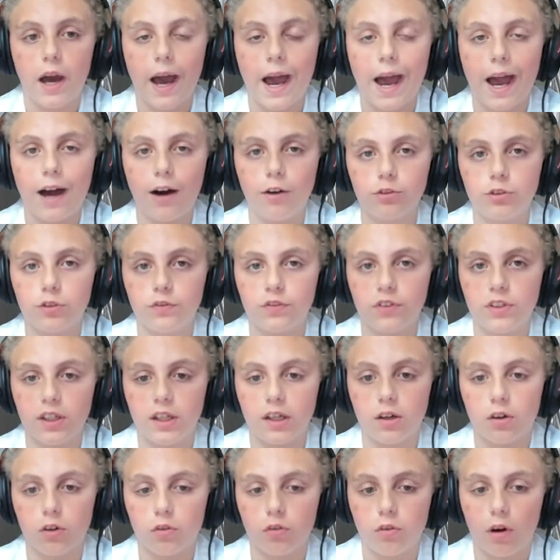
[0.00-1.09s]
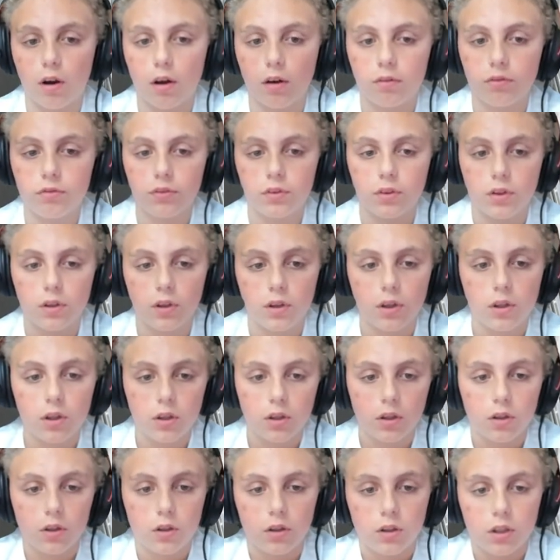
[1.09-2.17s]
out of the aircraft.
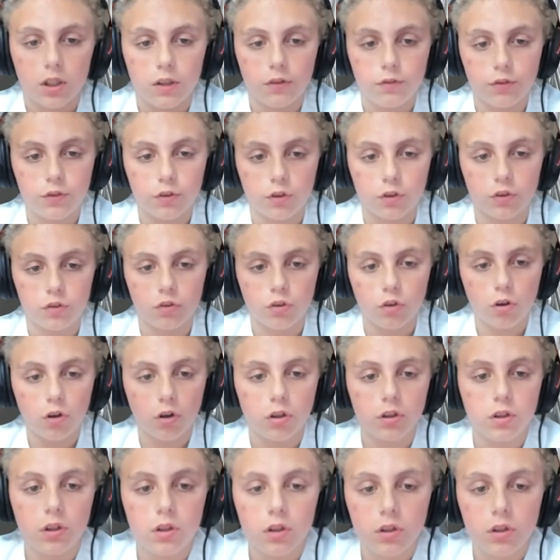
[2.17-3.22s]
If you turn it on,